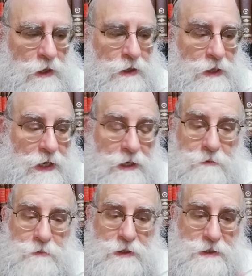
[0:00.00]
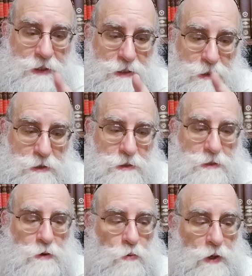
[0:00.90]
Then he says,
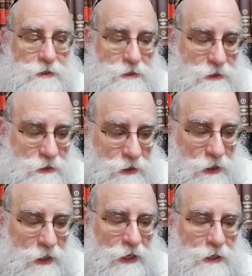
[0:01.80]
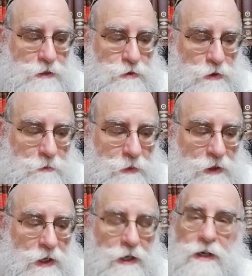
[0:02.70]
once I saw the
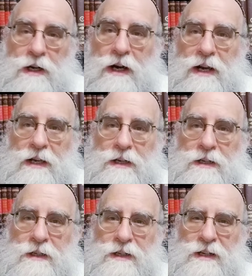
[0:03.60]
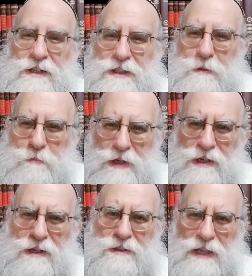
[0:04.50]
Bnei Heichala, the
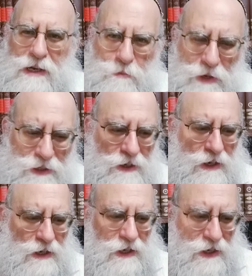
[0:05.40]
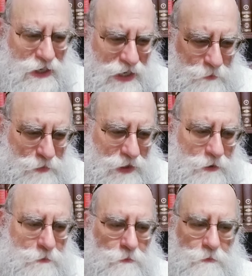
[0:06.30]
big Talmidei
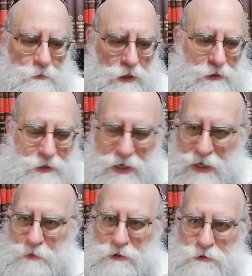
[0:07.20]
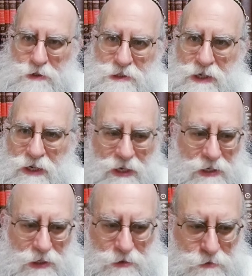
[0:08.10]
Chachamim, they came into this Heichal, into